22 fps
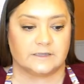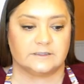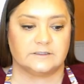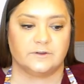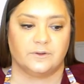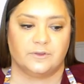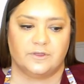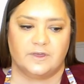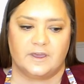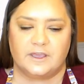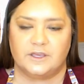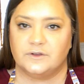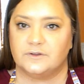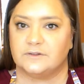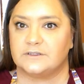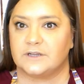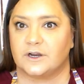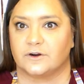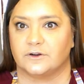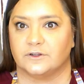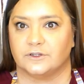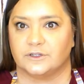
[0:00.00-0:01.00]
So thank you,
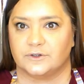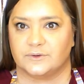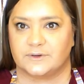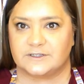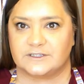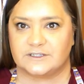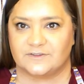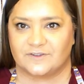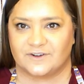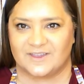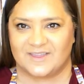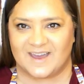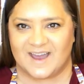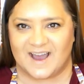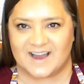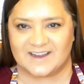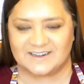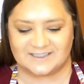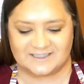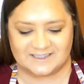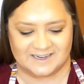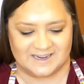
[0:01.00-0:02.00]
Sarah Lewis, for
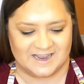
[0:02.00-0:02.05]
that.